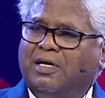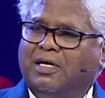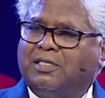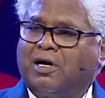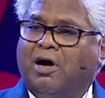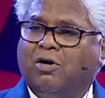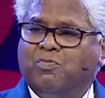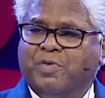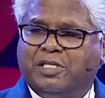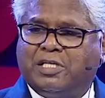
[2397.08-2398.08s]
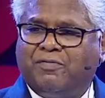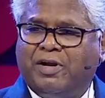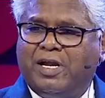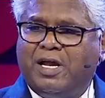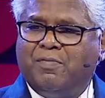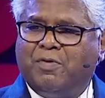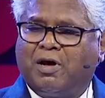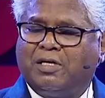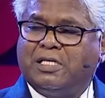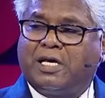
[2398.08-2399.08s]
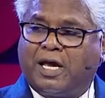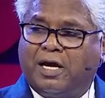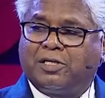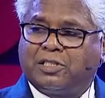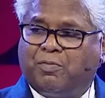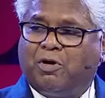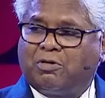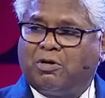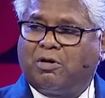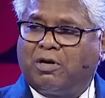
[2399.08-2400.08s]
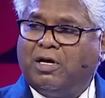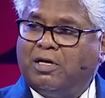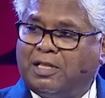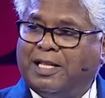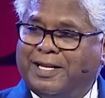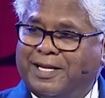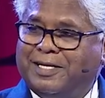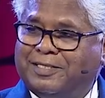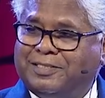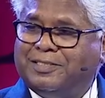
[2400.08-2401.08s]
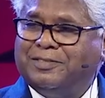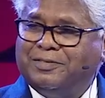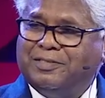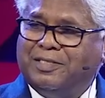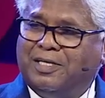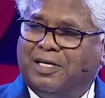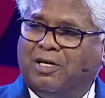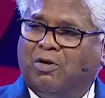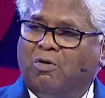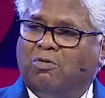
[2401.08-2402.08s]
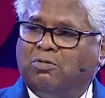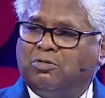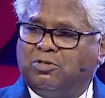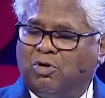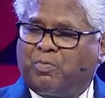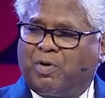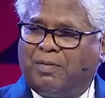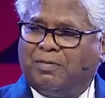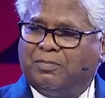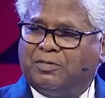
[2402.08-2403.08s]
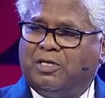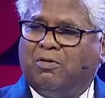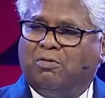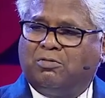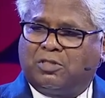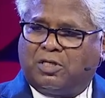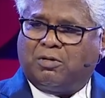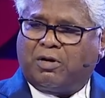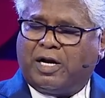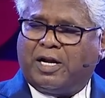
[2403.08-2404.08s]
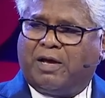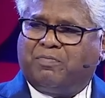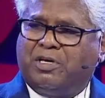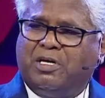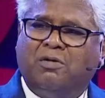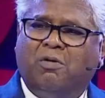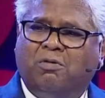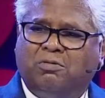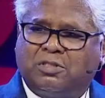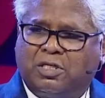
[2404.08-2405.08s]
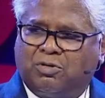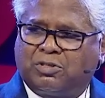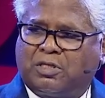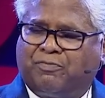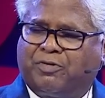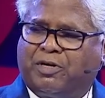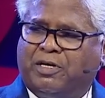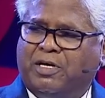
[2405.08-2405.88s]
He's a God who meets every need because he cares about your earthly needs. He knows your problems. He knows that you're unhappy. He knows that you're suffering.